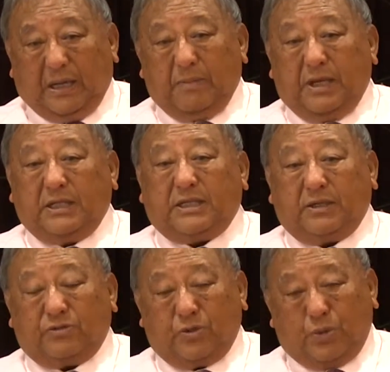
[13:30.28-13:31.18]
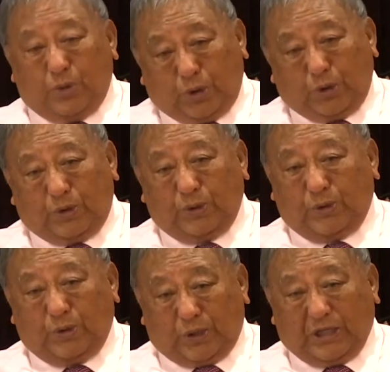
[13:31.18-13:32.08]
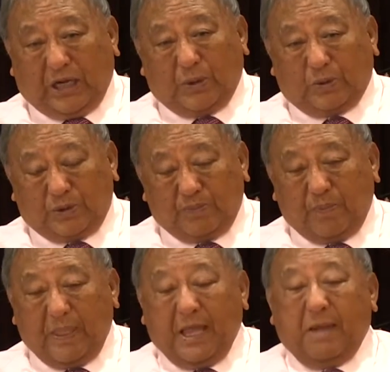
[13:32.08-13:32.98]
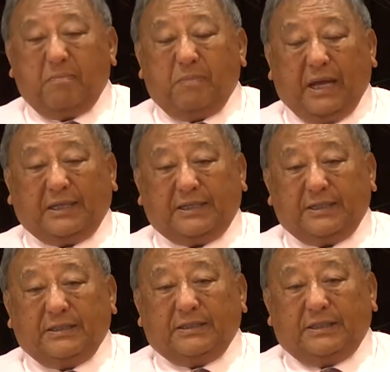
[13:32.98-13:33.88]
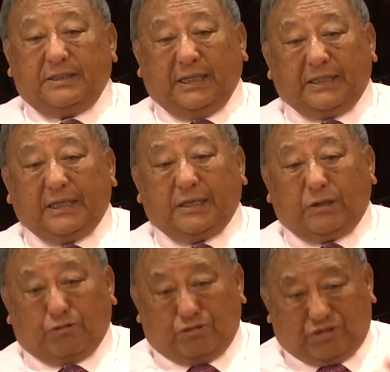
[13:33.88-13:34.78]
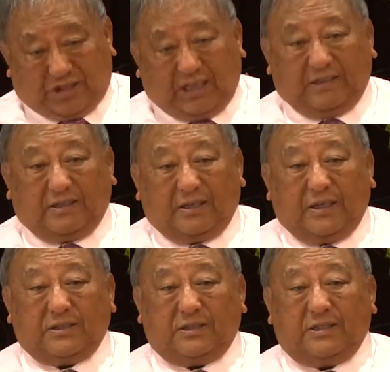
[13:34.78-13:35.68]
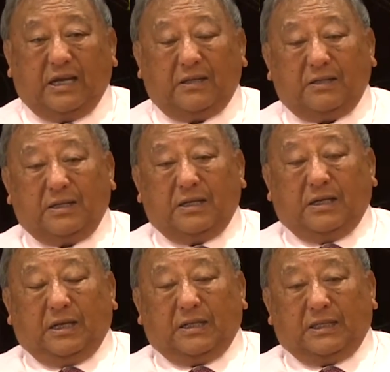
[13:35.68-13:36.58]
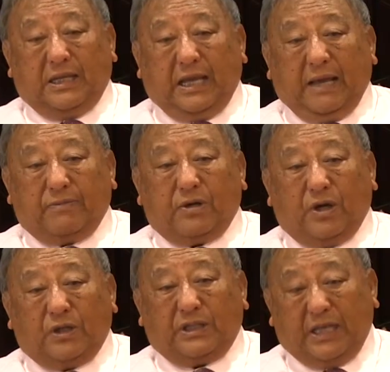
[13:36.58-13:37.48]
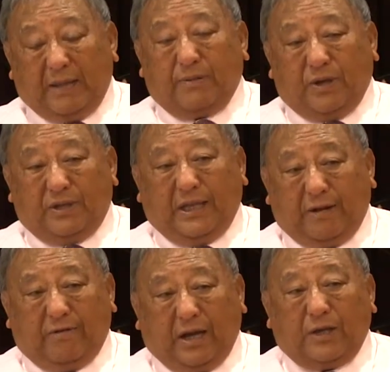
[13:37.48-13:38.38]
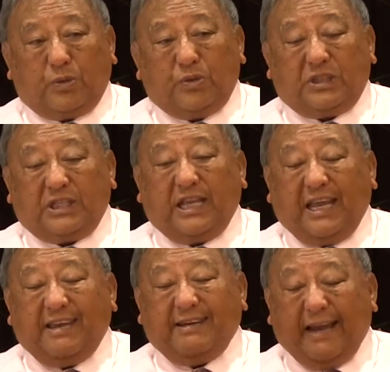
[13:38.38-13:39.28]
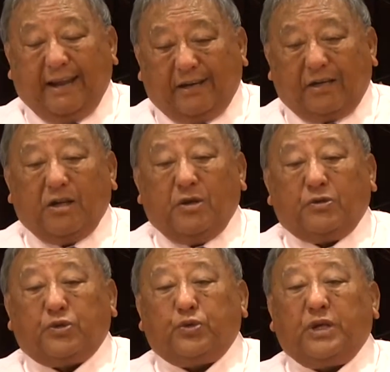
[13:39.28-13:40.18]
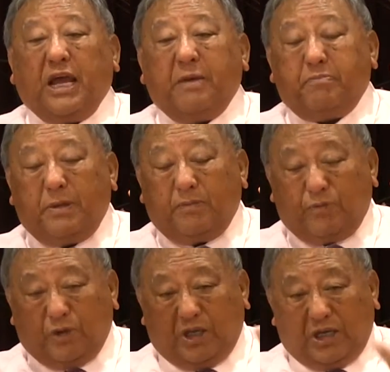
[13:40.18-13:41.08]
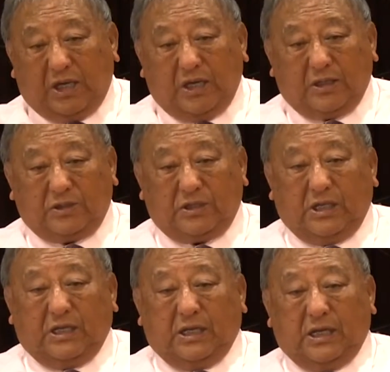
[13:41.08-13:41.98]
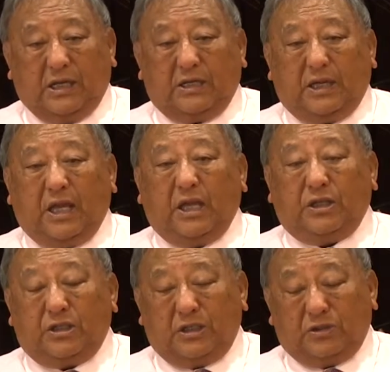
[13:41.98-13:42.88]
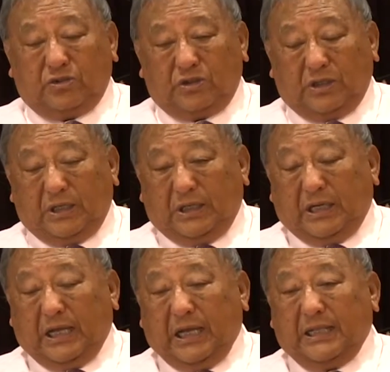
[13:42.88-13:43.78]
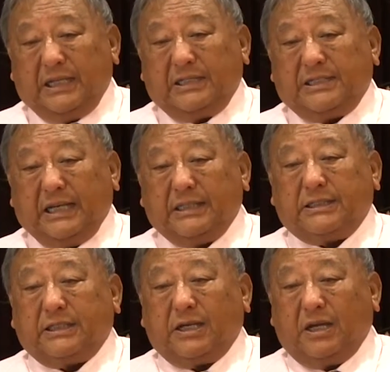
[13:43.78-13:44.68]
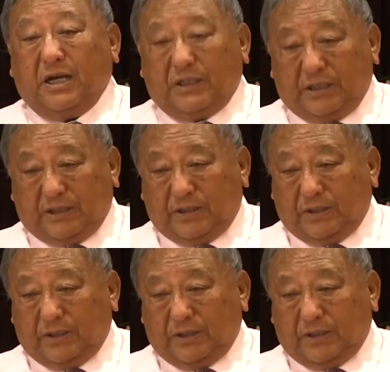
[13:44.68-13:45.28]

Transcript: I mean, it is good, no doubt, but nothing great is done. They have got, they have got their right, which they entitled, should have been for years and ages and they just got it.